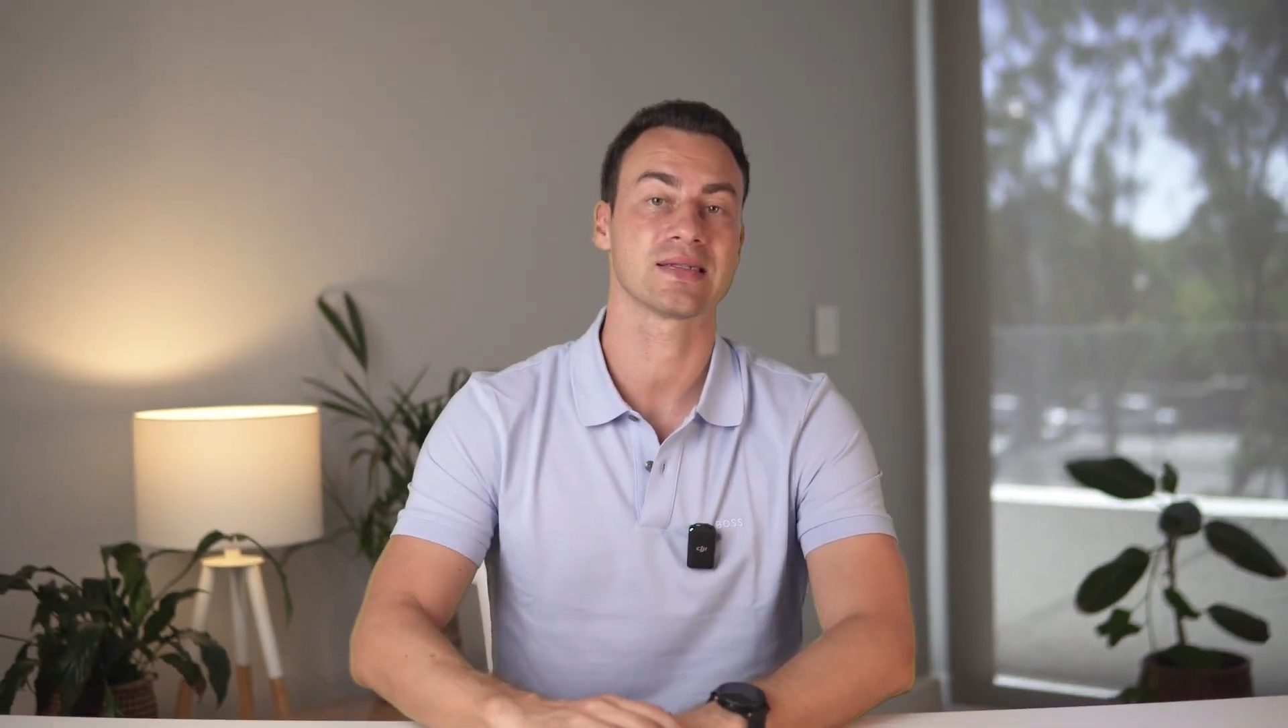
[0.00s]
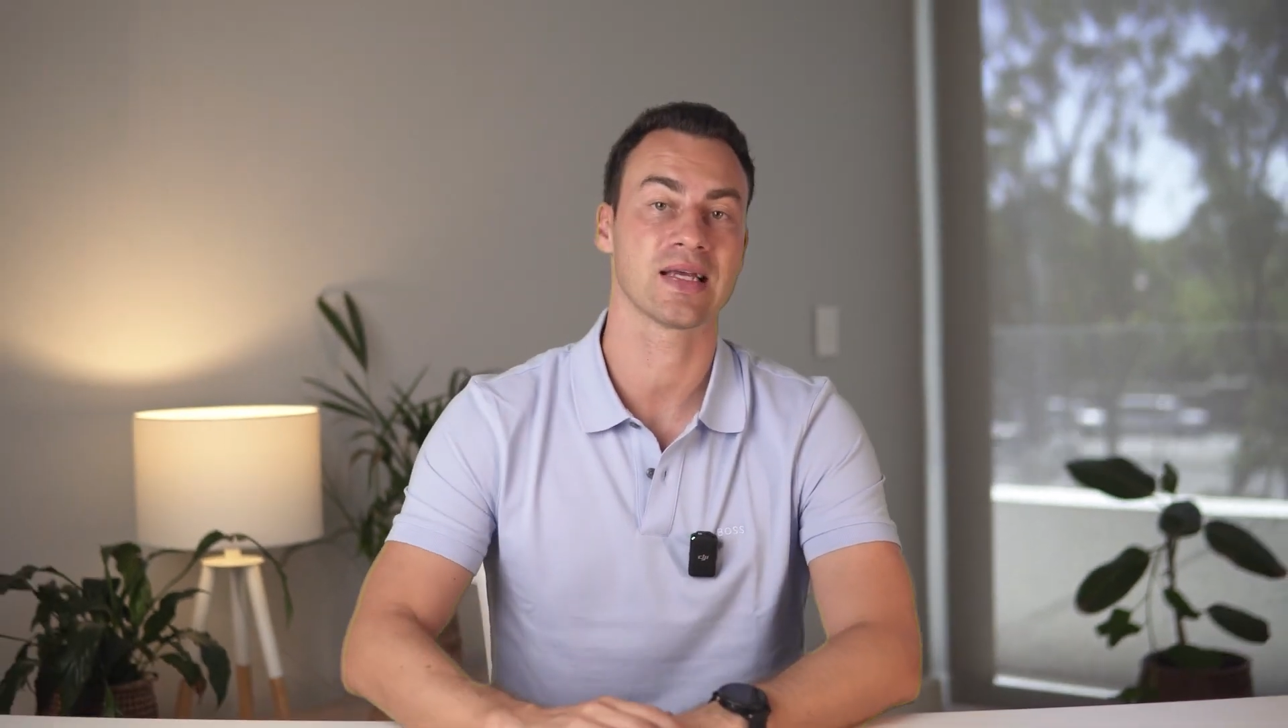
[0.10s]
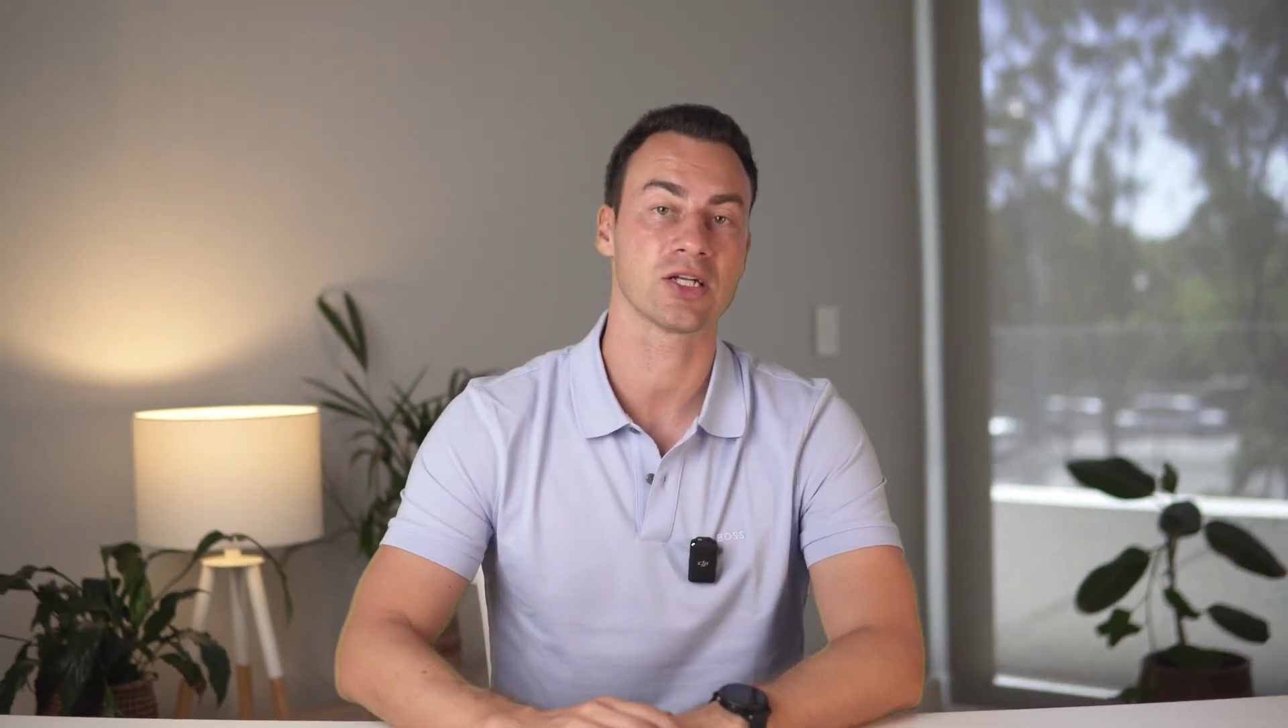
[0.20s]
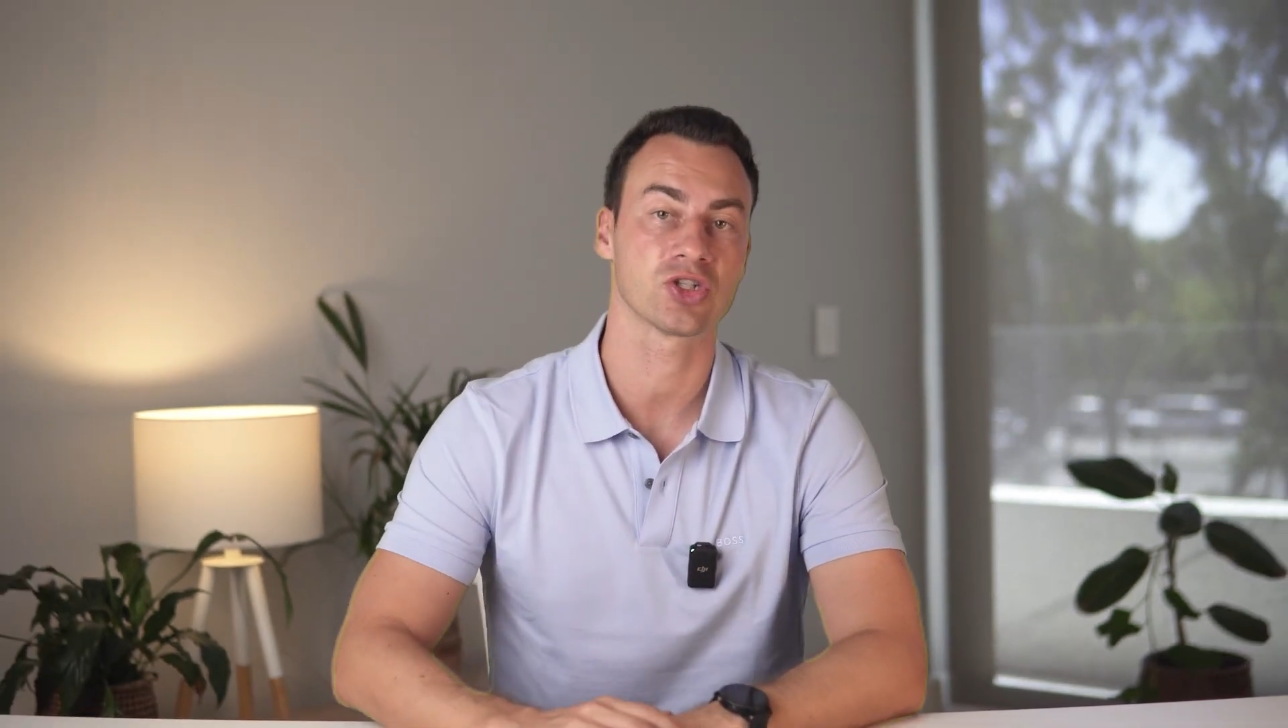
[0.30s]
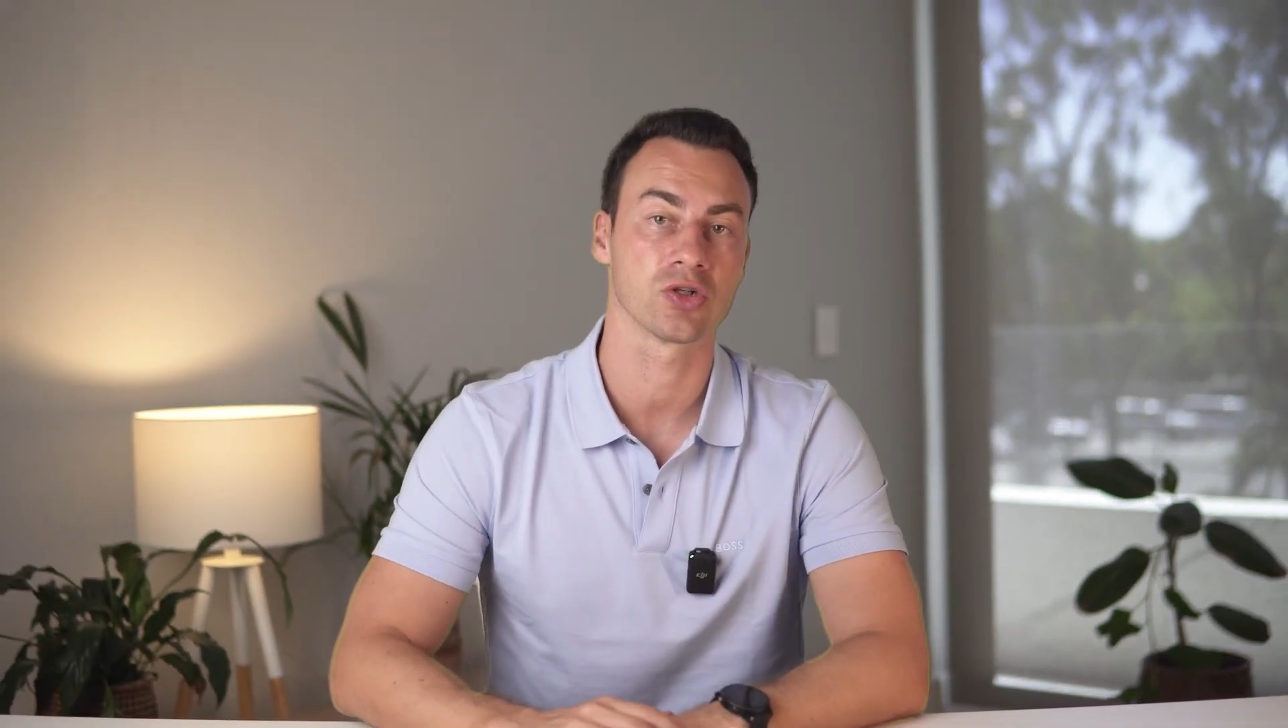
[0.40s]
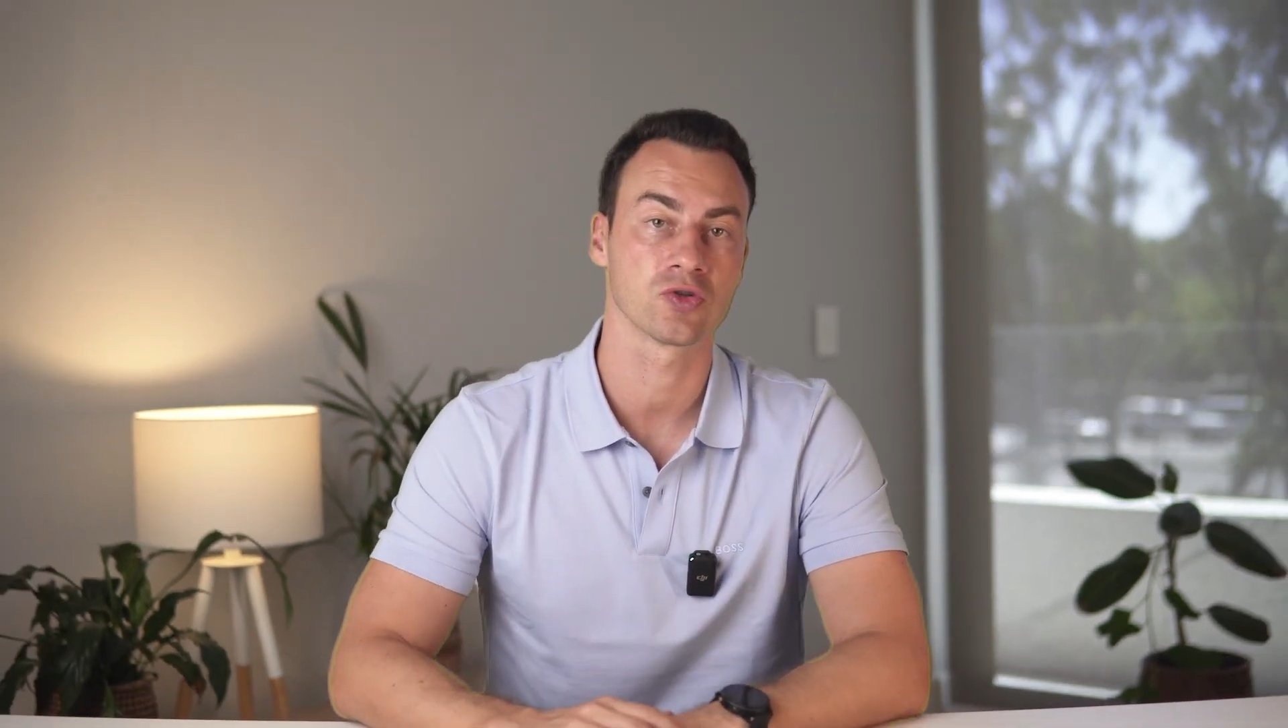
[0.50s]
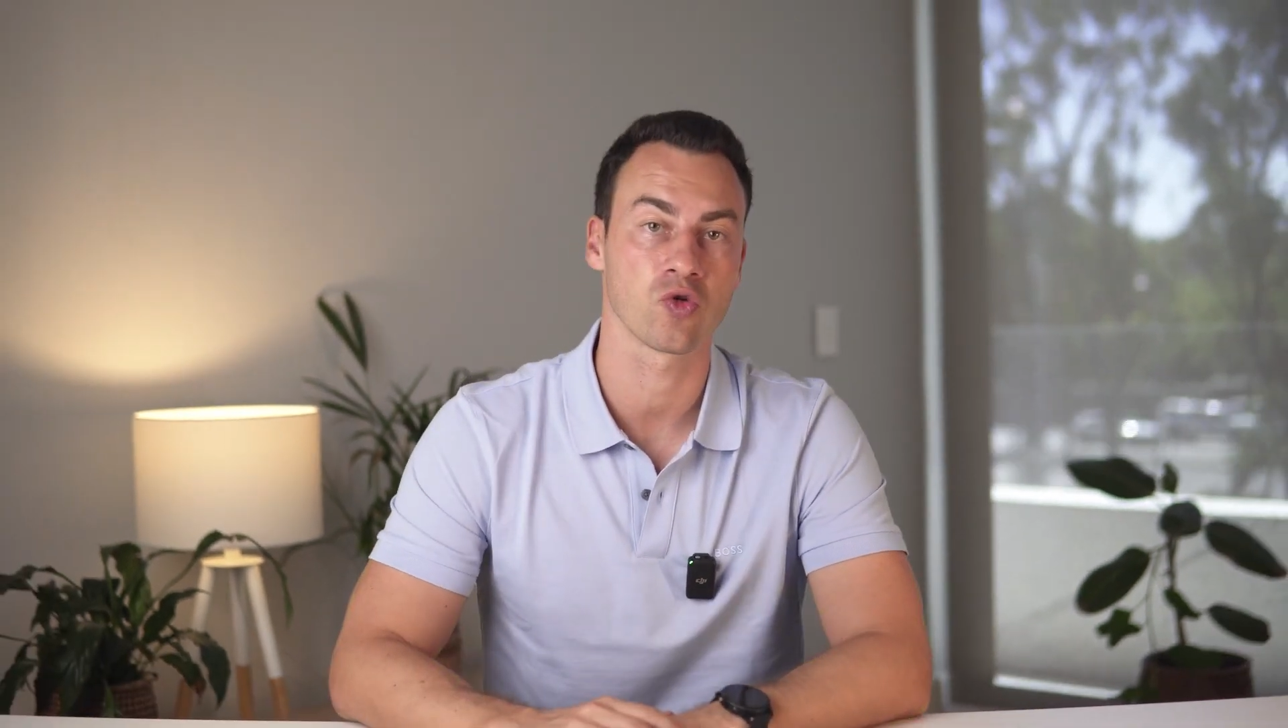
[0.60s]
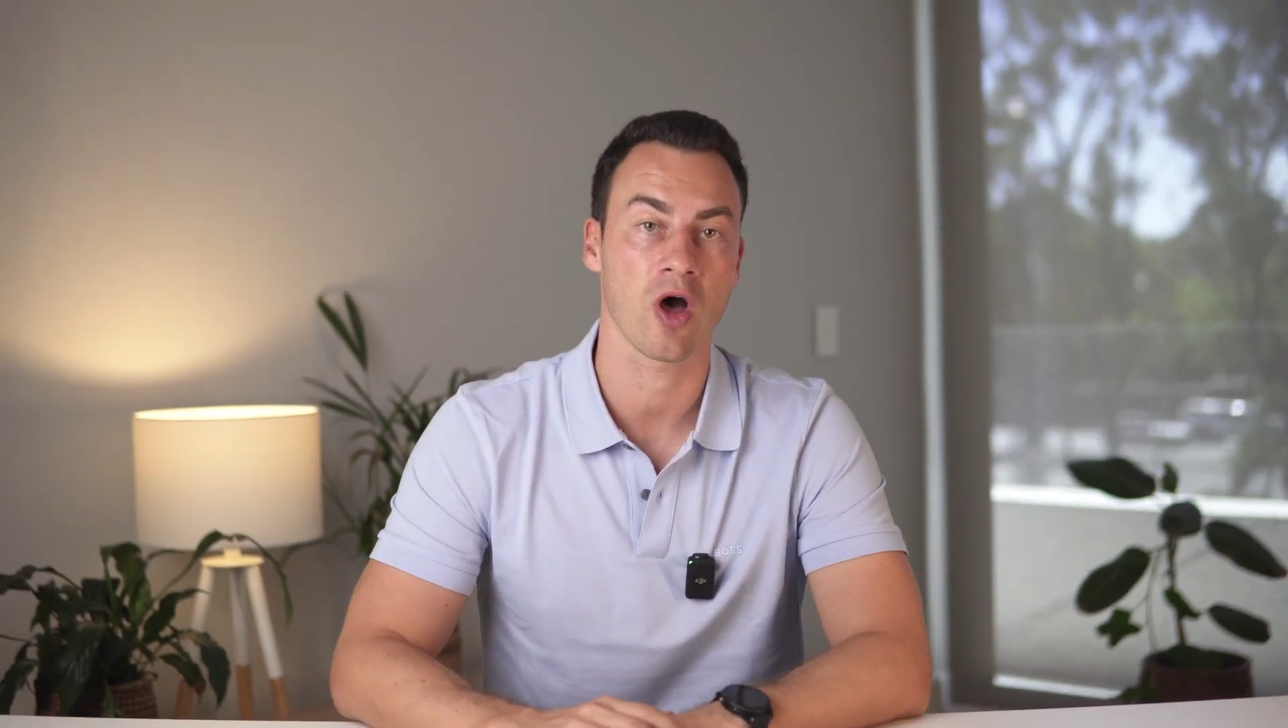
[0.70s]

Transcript: essential to